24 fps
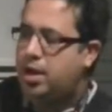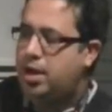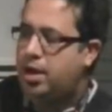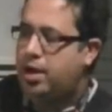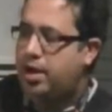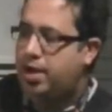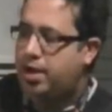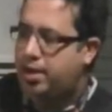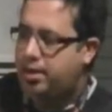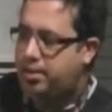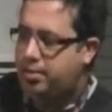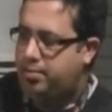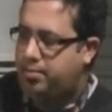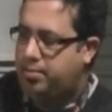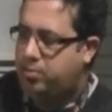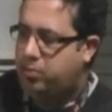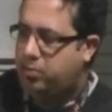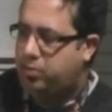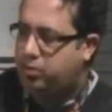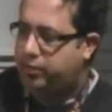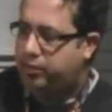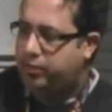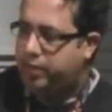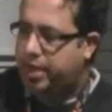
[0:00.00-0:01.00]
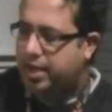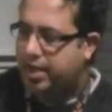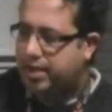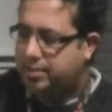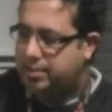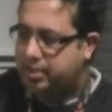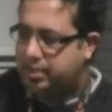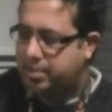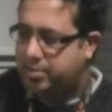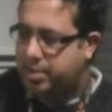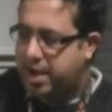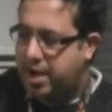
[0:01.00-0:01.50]
um, all the
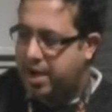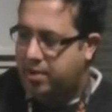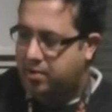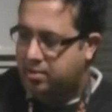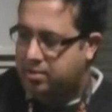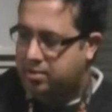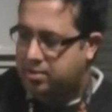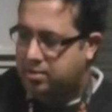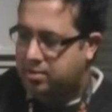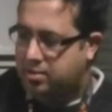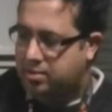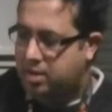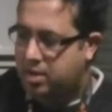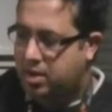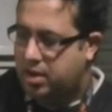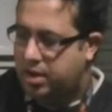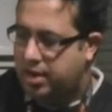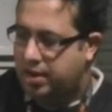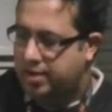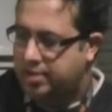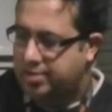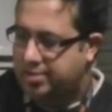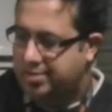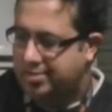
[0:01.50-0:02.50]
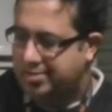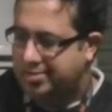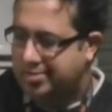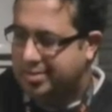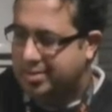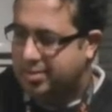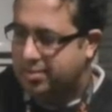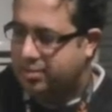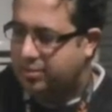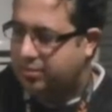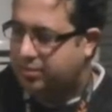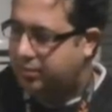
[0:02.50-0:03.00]
RC Powers designs and
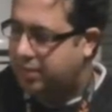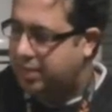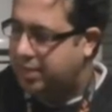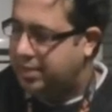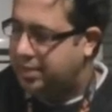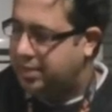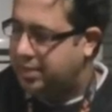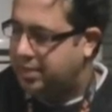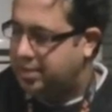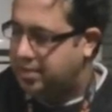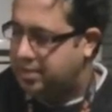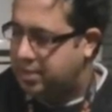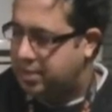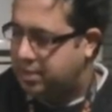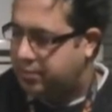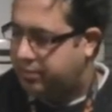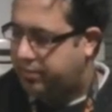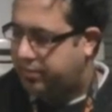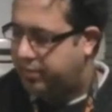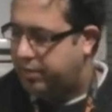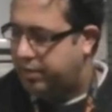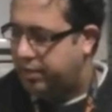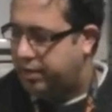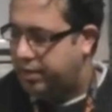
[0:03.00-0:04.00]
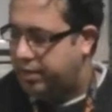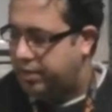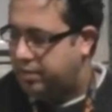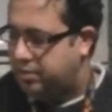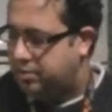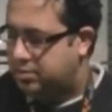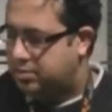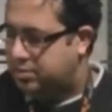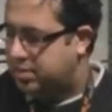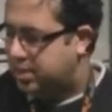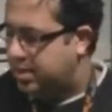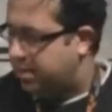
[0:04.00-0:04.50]
some of the Flite Test stuff, I've only
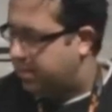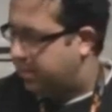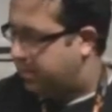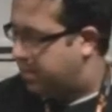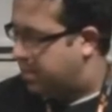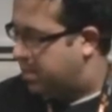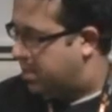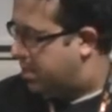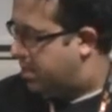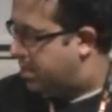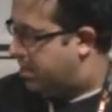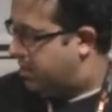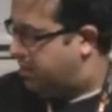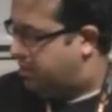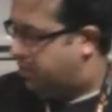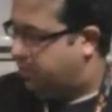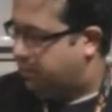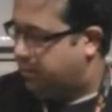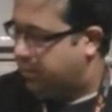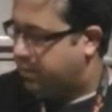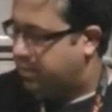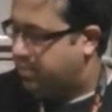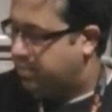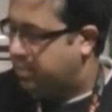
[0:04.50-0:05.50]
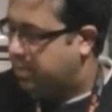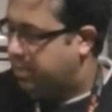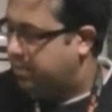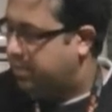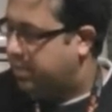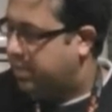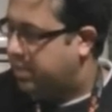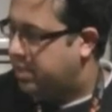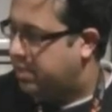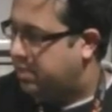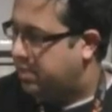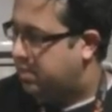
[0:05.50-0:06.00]
used um, 3
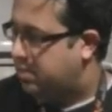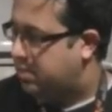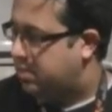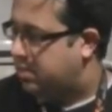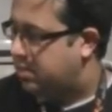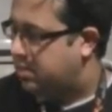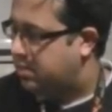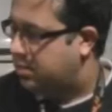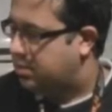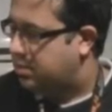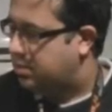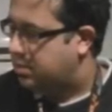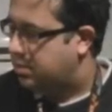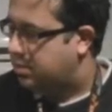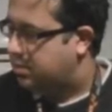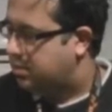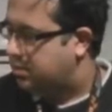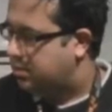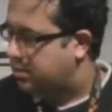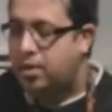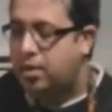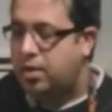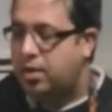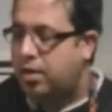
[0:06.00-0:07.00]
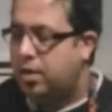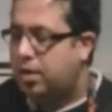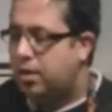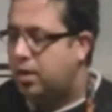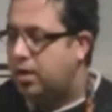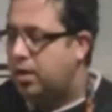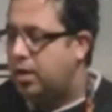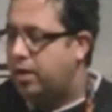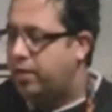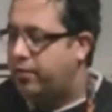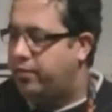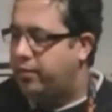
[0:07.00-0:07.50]
millimeter.
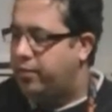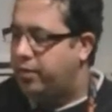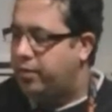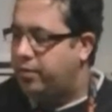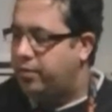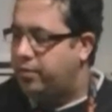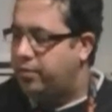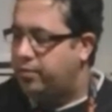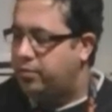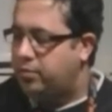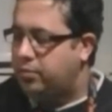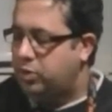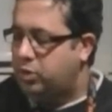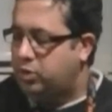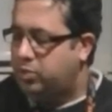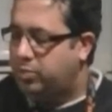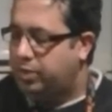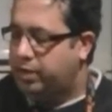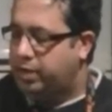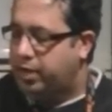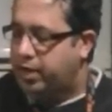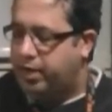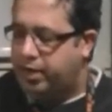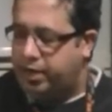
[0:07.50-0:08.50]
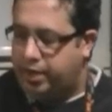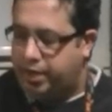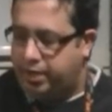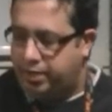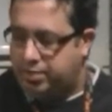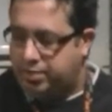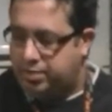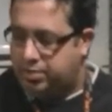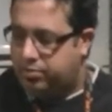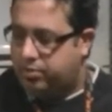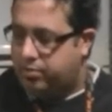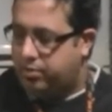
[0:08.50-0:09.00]
Um, normally I only
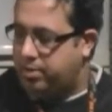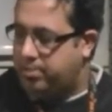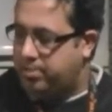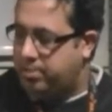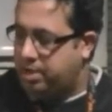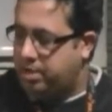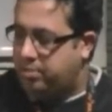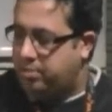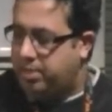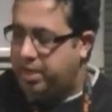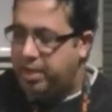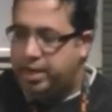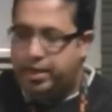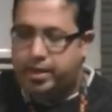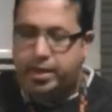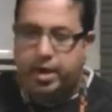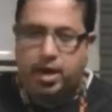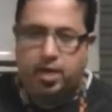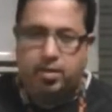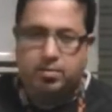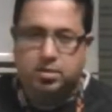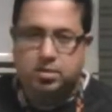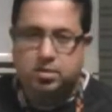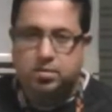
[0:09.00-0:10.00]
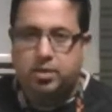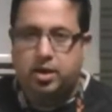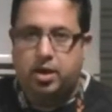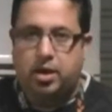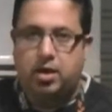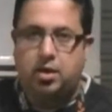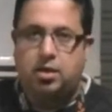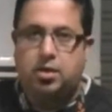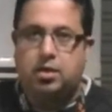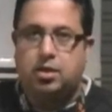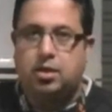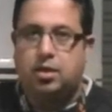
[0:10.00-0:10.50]
use a 3 millimeter carbon
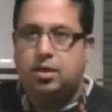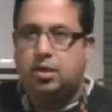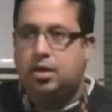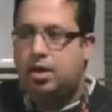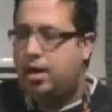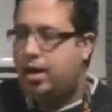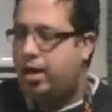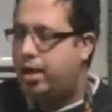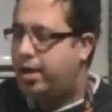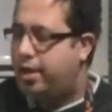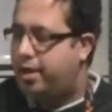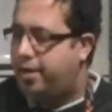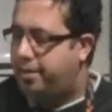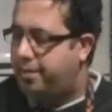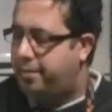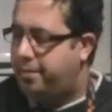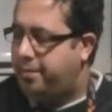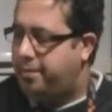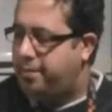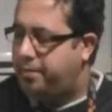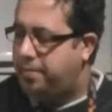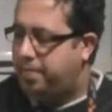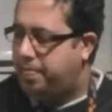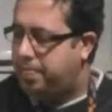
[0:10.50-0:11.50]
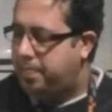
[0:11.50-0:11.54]
spar, um,